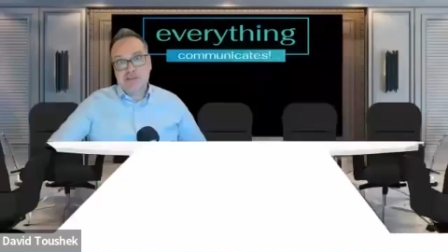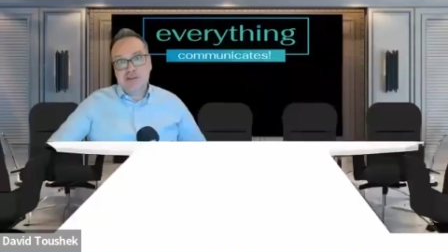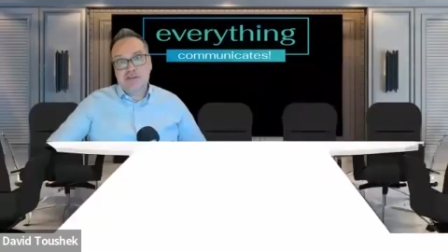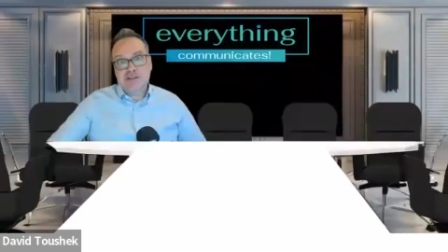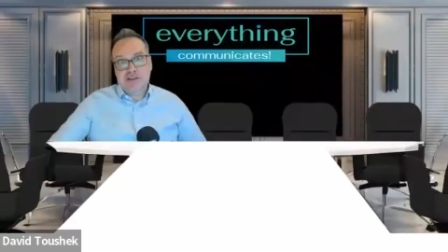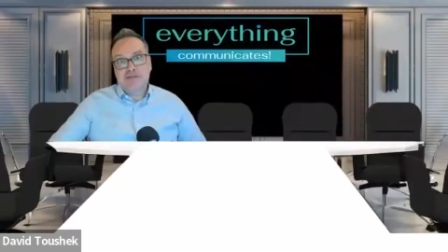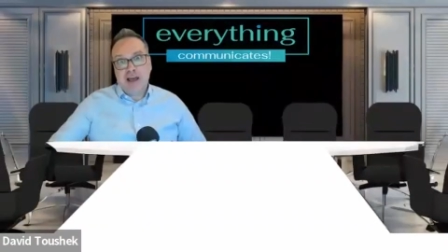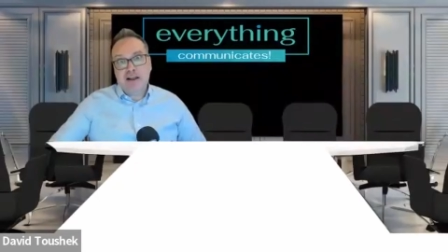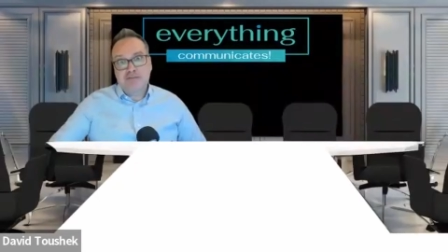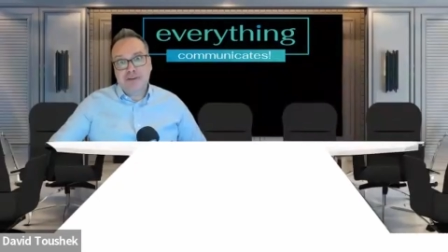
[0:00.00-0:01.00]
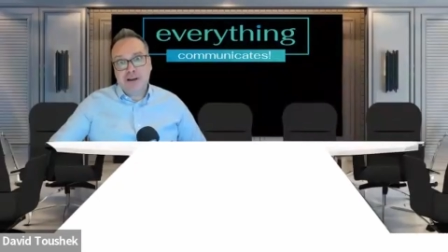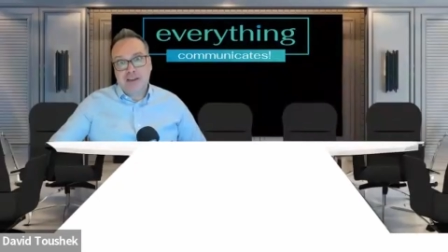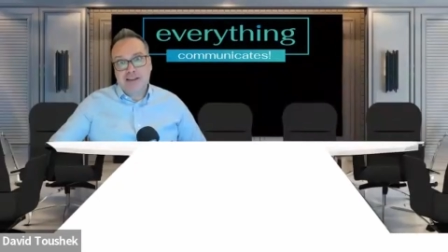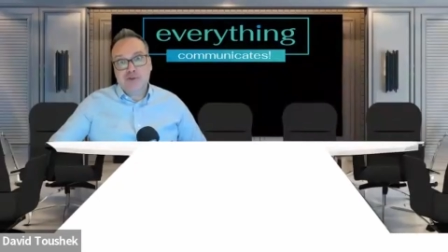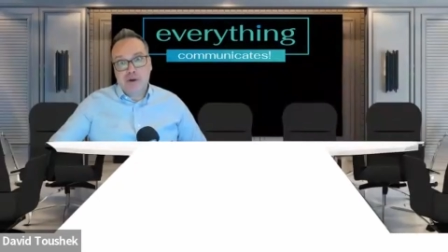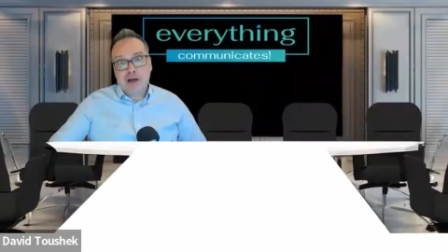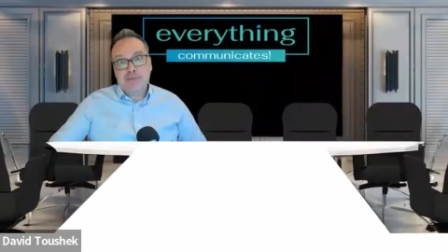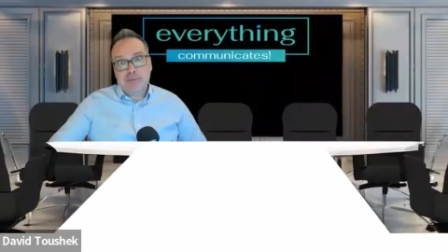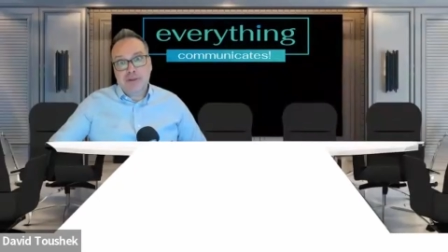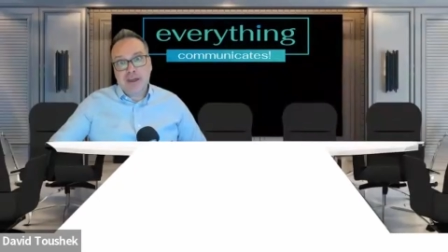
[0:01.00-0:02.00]
Which is it's a valid fear. That's what a lot
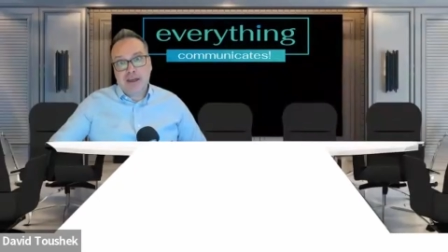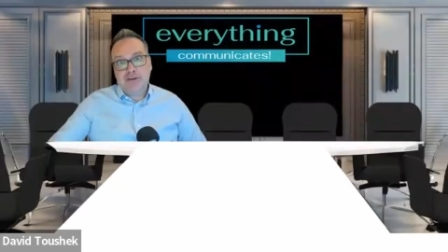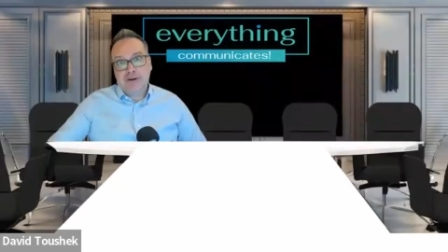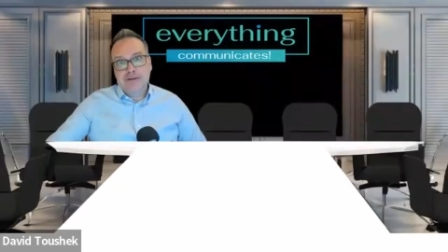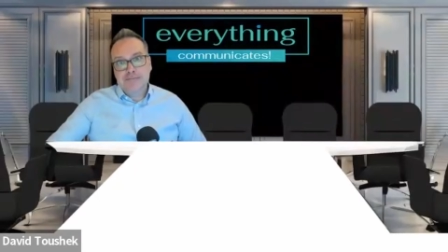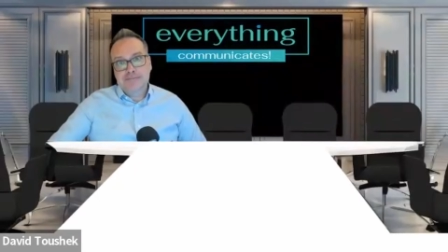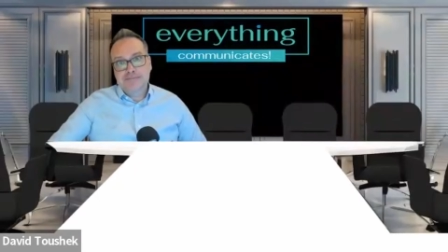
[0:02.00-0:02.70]
of people think, right?